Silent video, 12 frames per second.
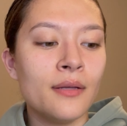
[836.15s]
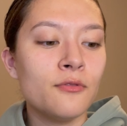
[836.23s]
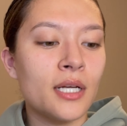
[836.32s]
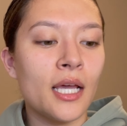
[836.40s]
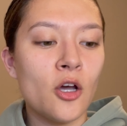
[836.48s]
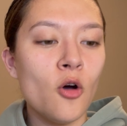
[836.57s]
When
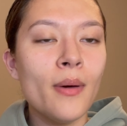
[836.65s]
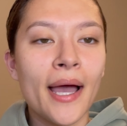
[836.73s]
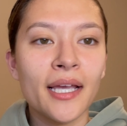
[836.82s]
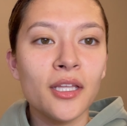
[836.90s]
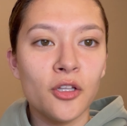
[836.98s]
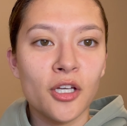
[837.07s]
I go back
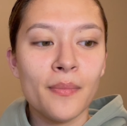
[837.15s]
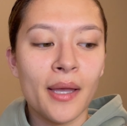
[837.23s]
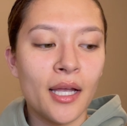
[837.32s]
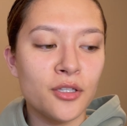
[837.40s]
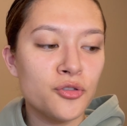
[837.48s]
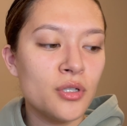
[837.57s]
and look at my
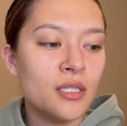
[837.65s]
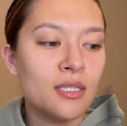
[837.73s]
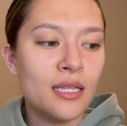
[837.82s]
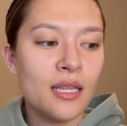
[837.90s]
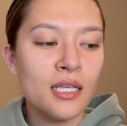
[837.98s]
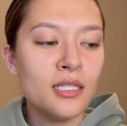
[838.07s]
entries,
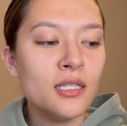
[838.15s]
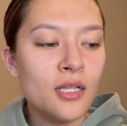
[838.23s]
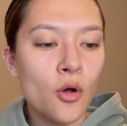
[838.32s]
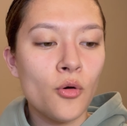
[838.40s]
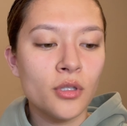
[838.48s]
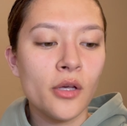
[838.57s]
this is the
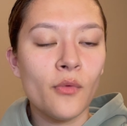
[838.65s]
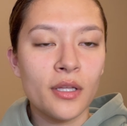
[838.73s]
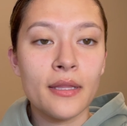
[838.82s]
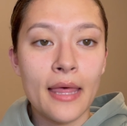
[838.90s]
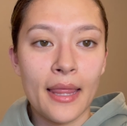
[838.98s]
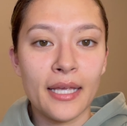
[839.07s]
only one
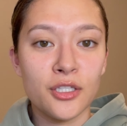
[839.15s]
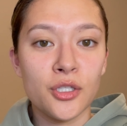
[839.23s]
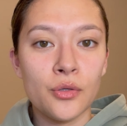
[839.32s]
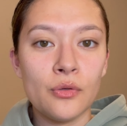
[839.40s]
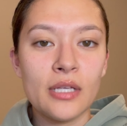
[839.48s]
that I like to use.